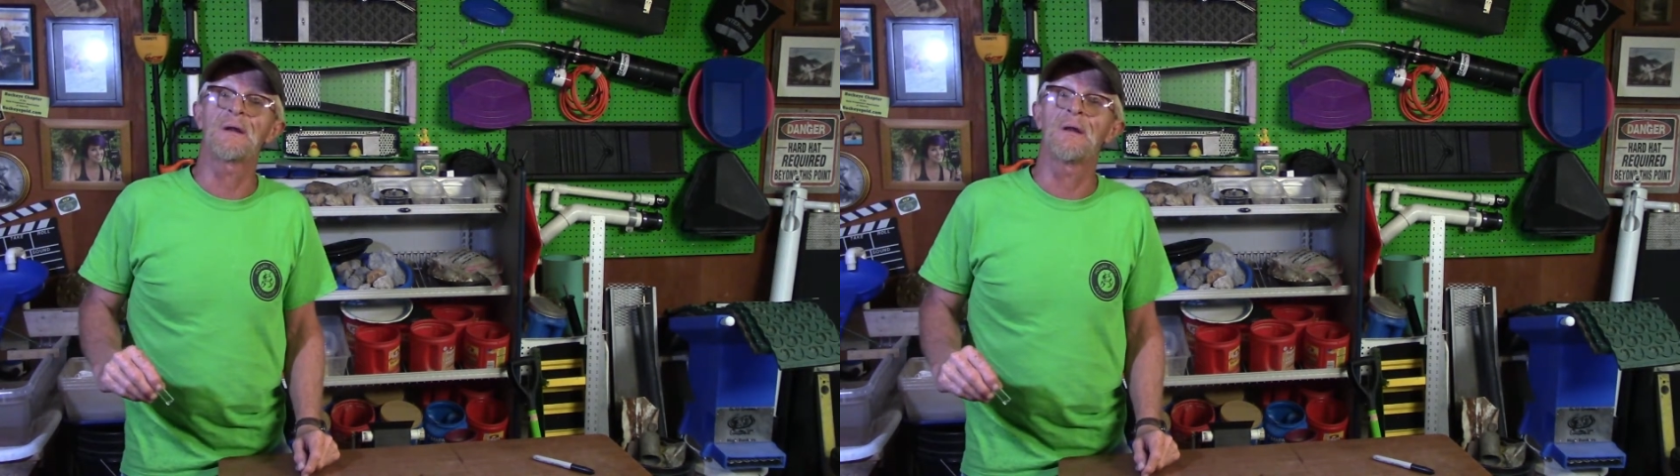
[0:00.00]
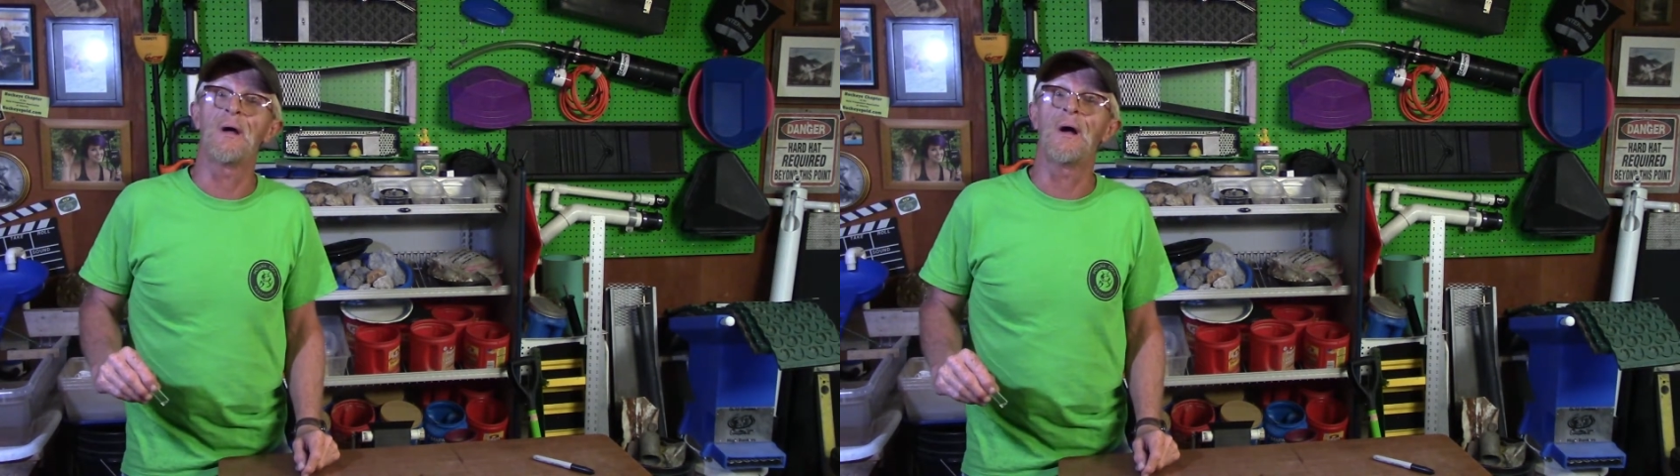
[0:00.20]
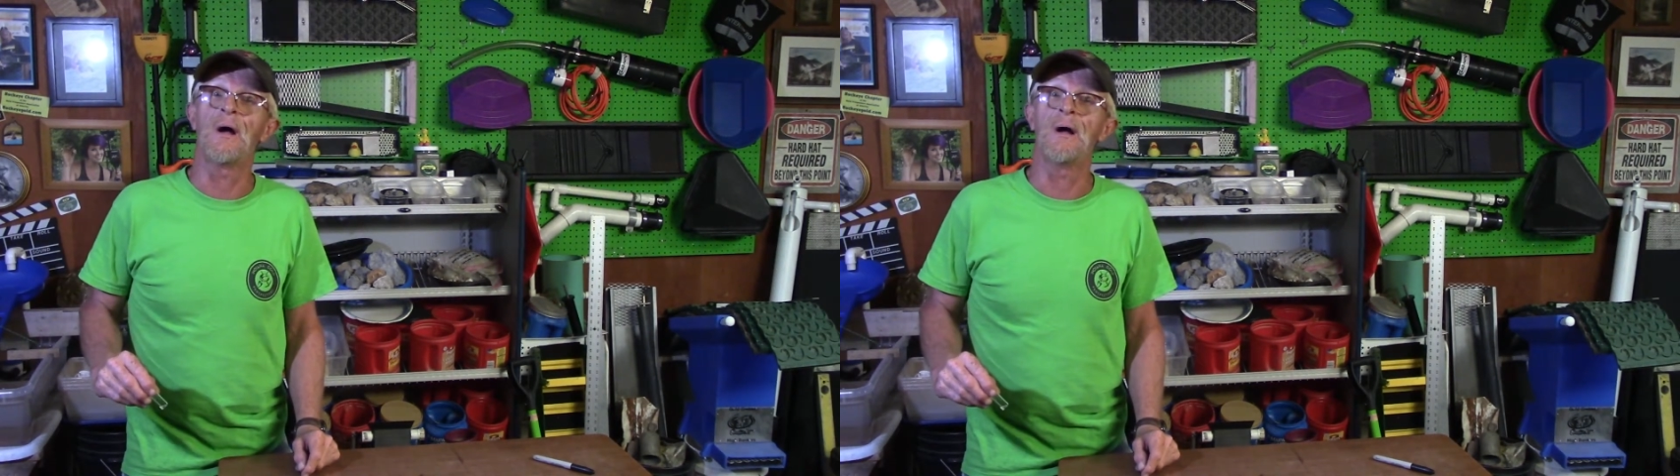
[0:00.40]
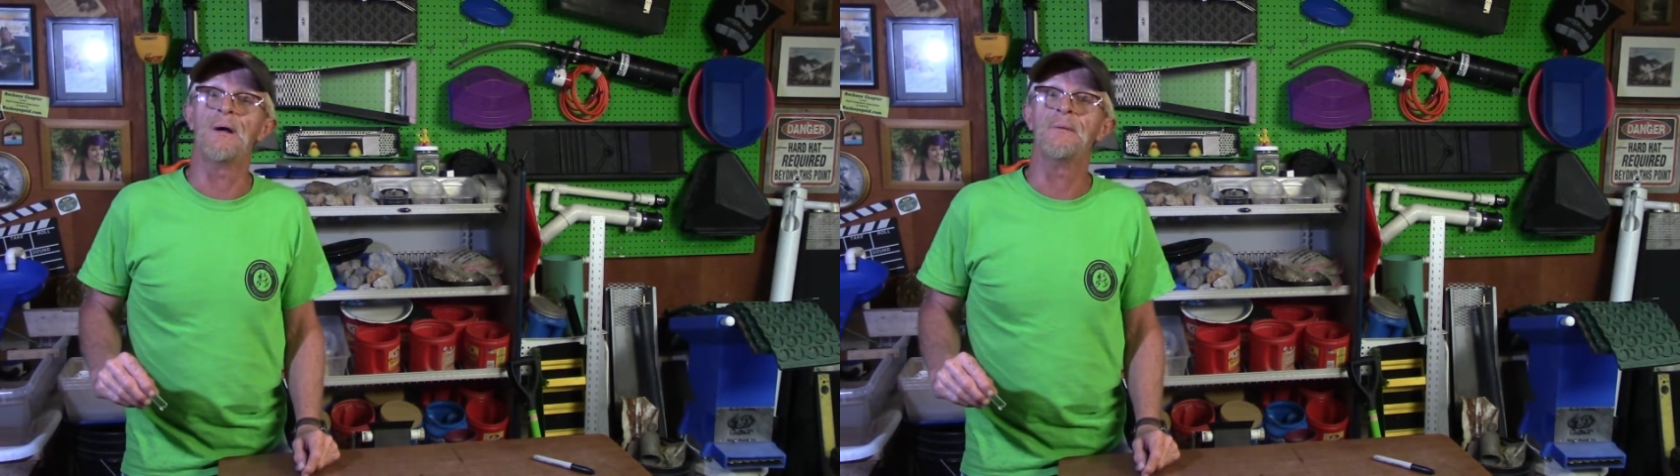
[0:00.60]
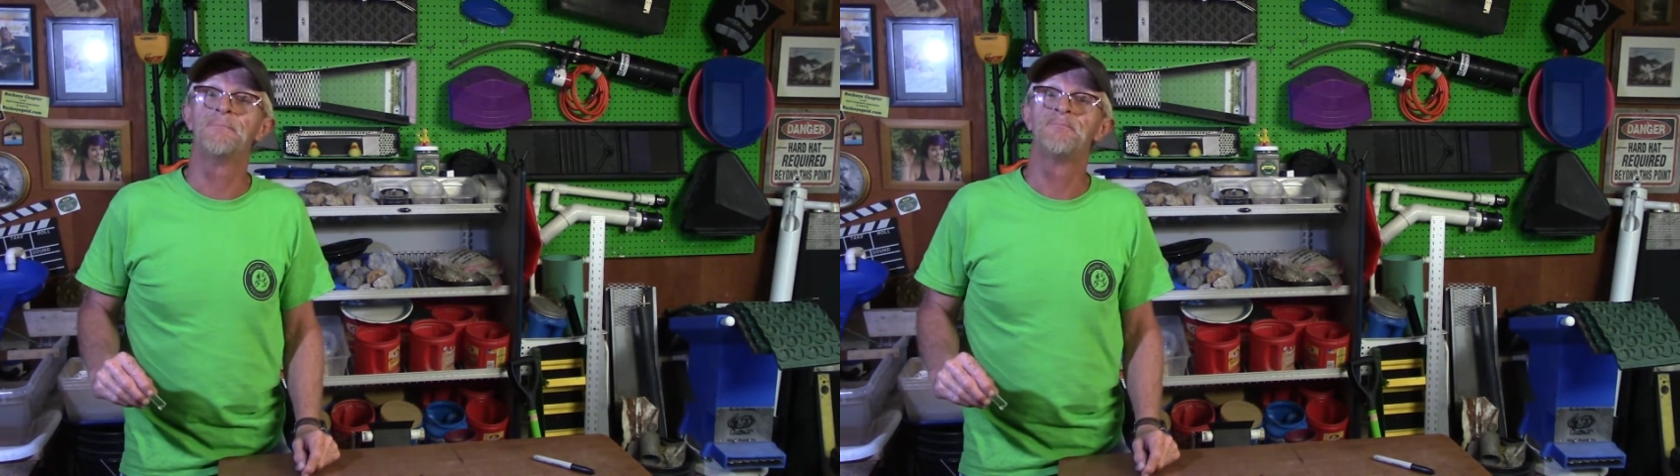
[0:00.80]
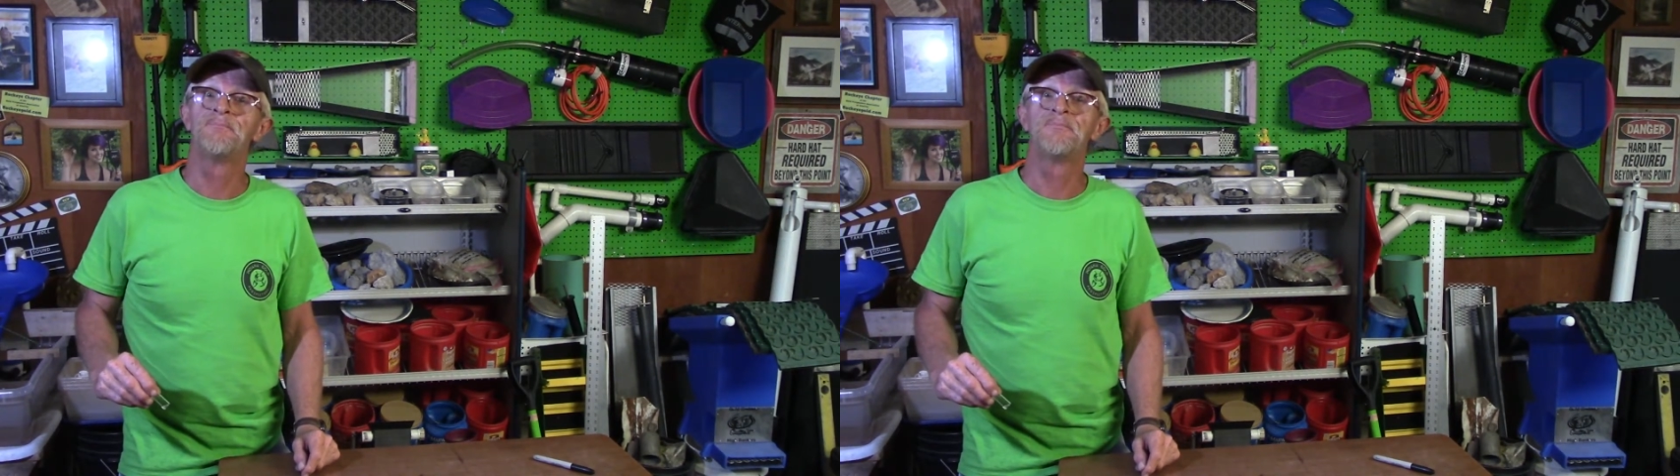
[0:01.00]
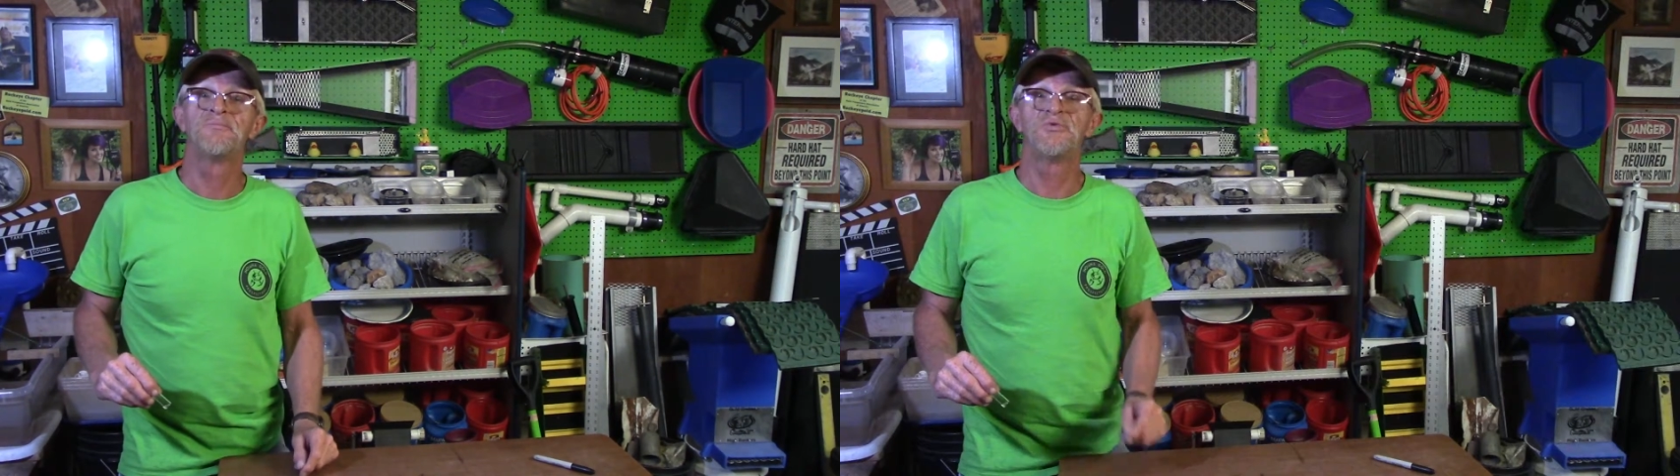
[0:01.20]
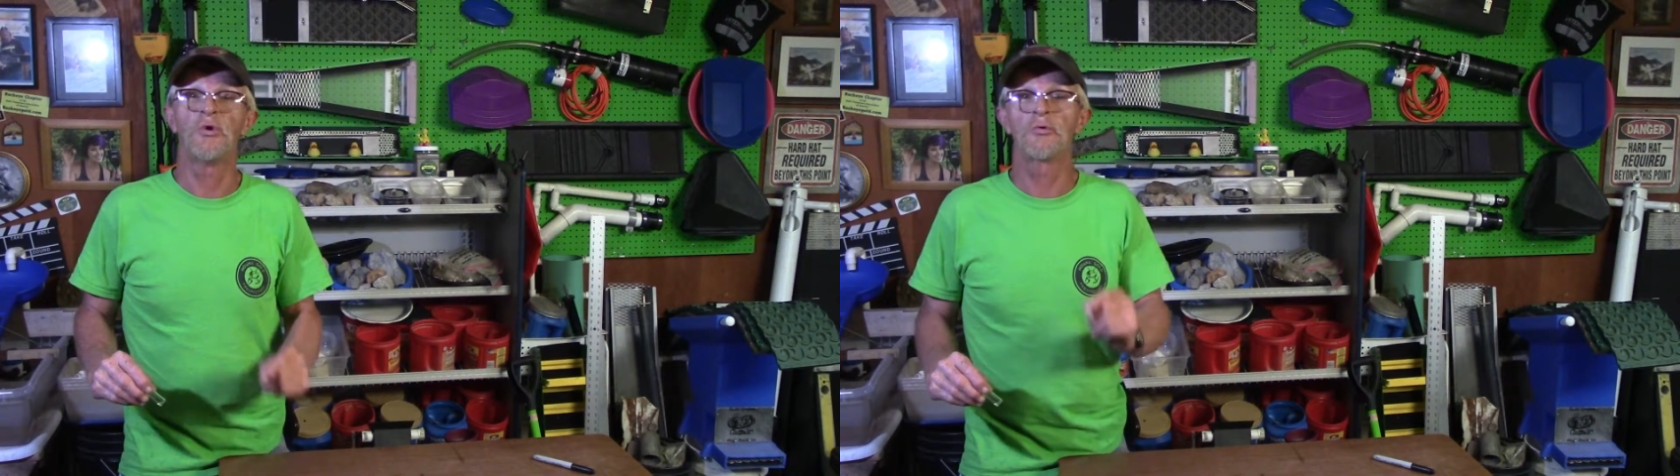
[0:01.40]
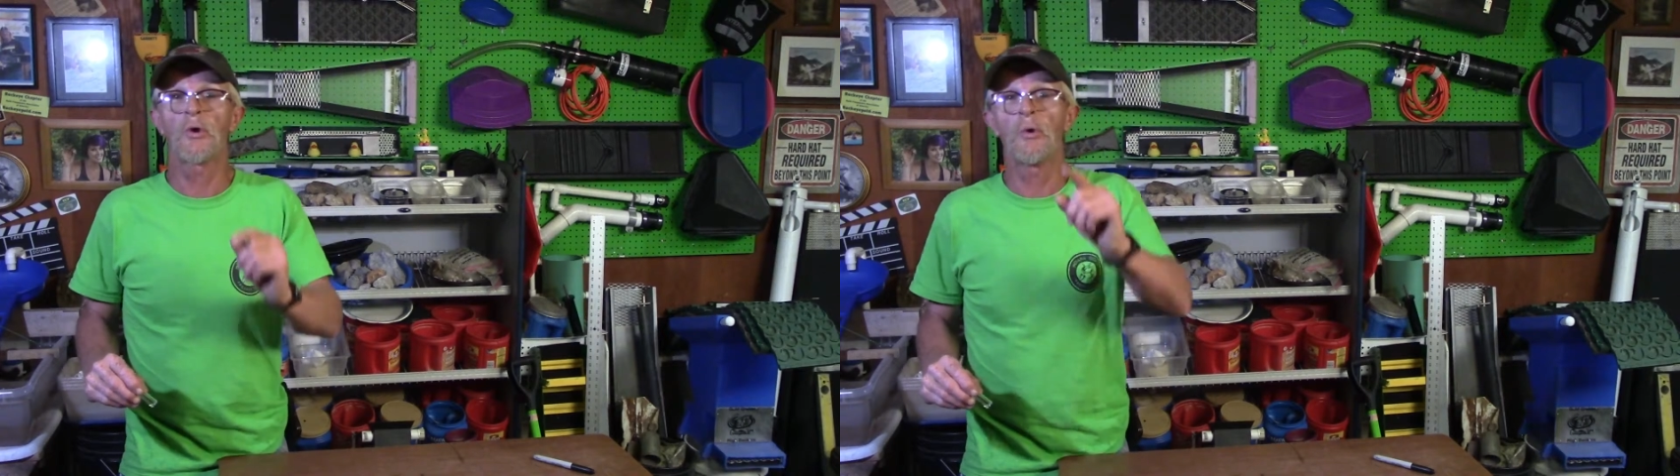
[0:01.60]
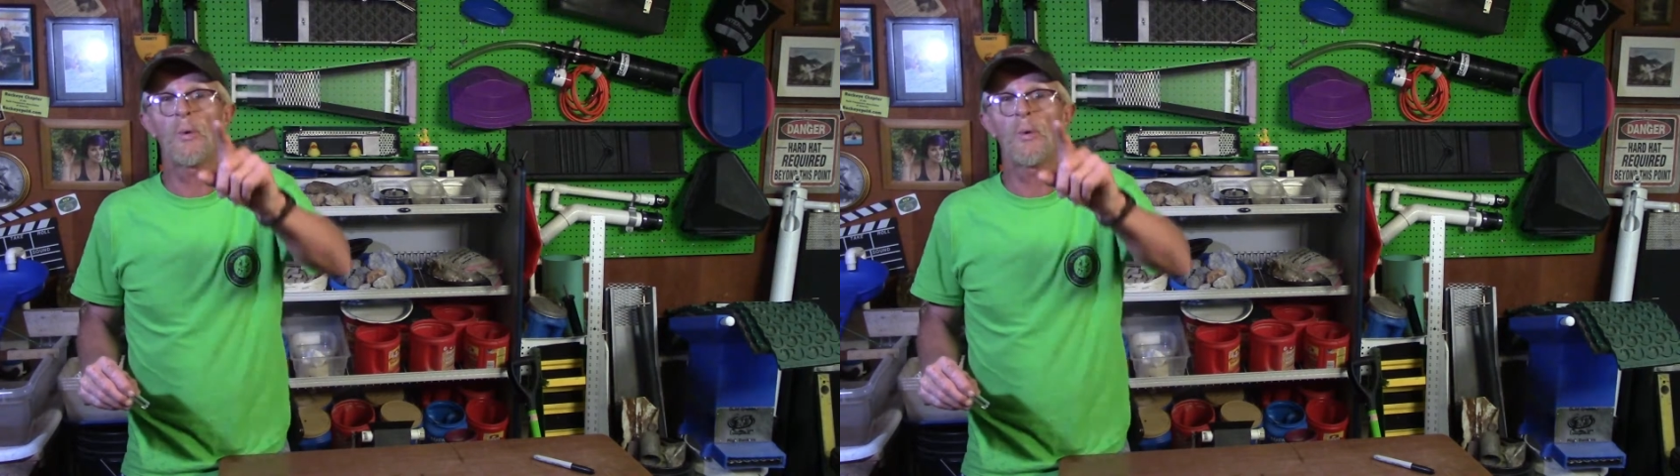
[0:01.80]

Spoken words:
claw. Don't go